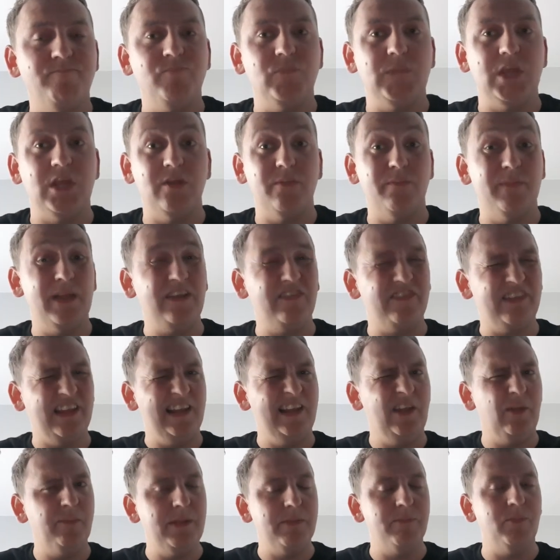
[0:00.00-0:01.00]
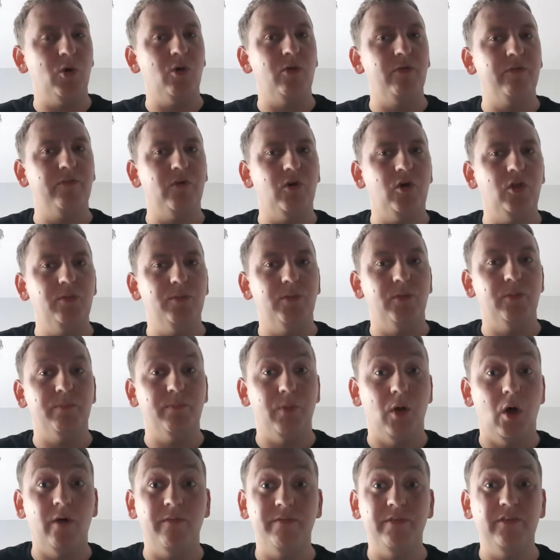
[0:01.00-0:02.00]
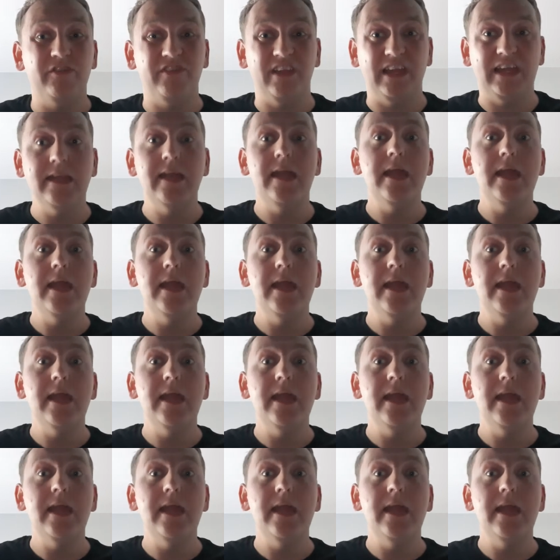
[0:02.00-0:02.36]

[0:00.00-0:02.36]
you know, it makes it a little bit more affordable. But obviously,